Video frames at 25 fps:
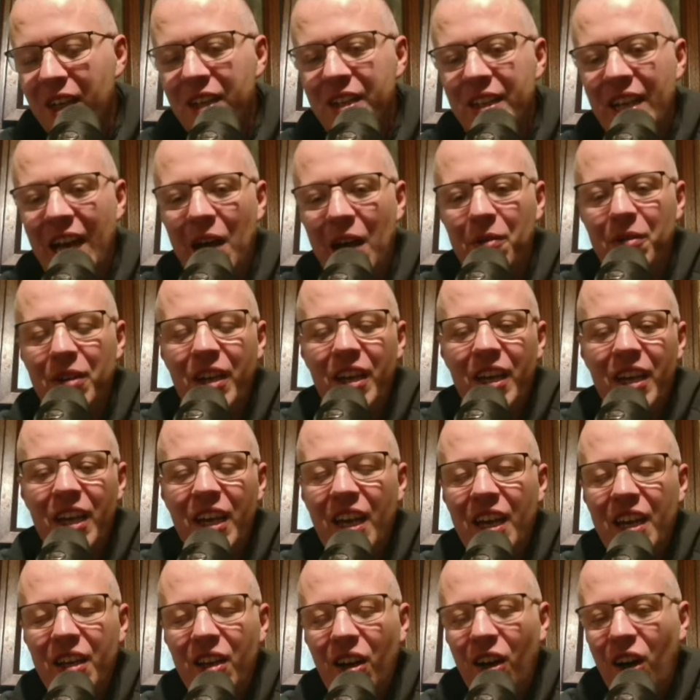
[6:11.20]
Now,
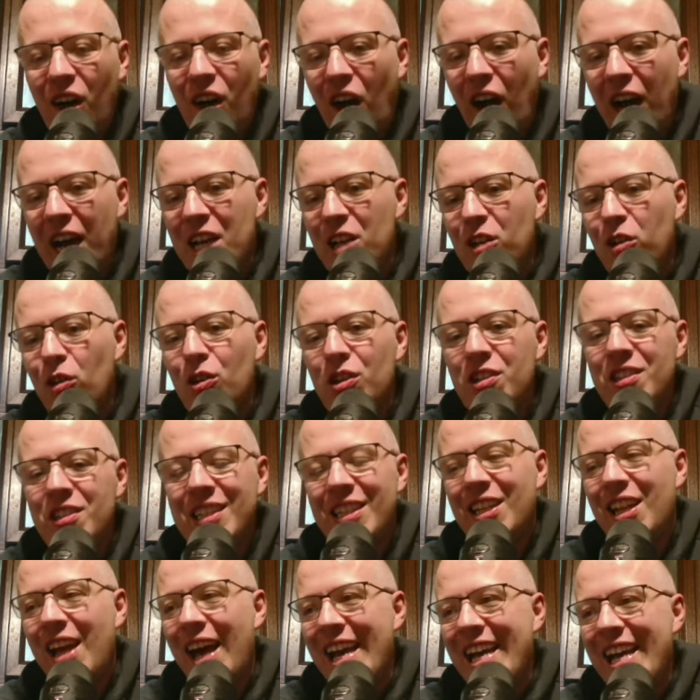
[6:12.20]
it looks
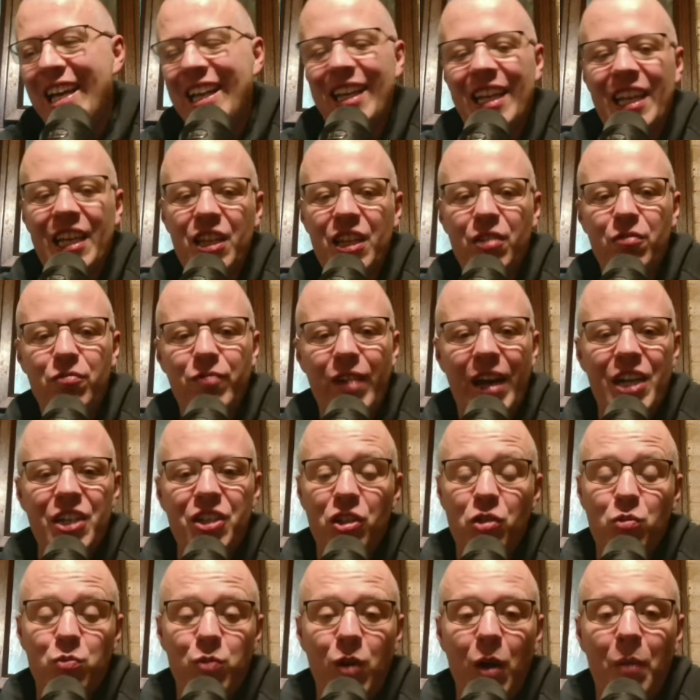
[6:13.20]
likely that
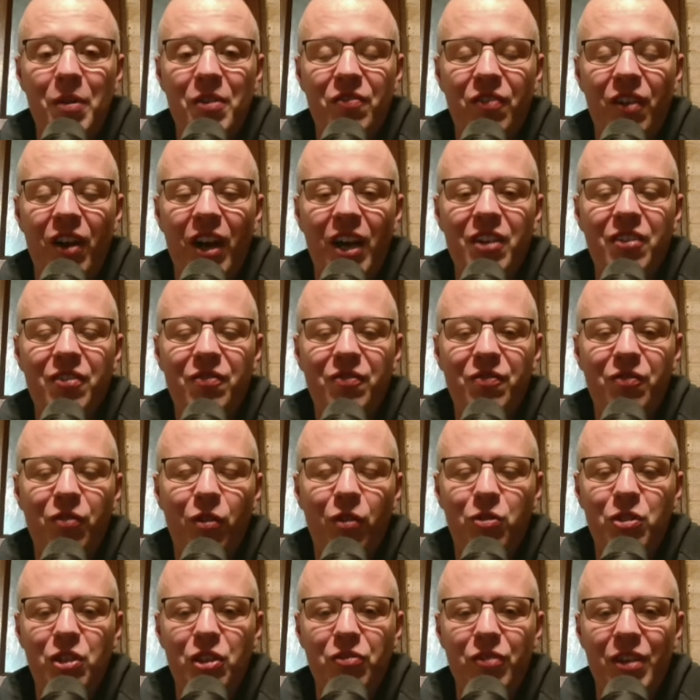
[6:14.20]
Rangers will be fined
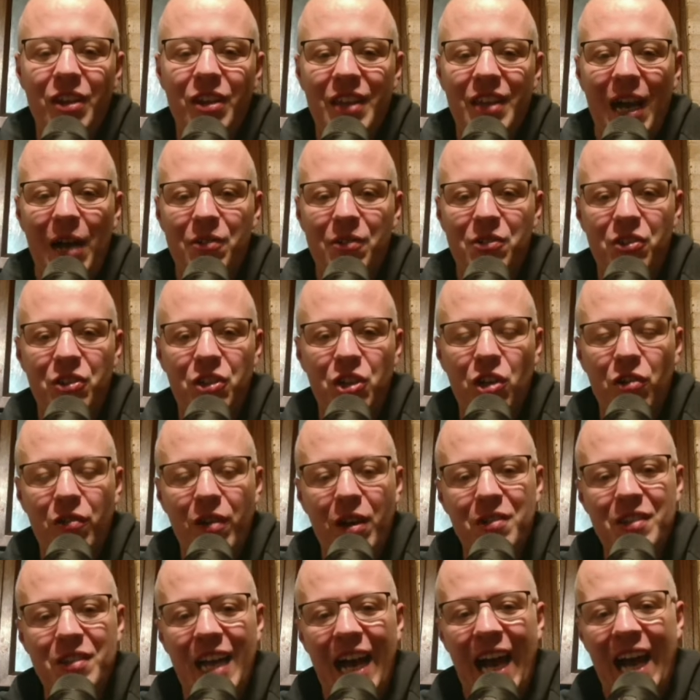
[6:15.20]
€43,000,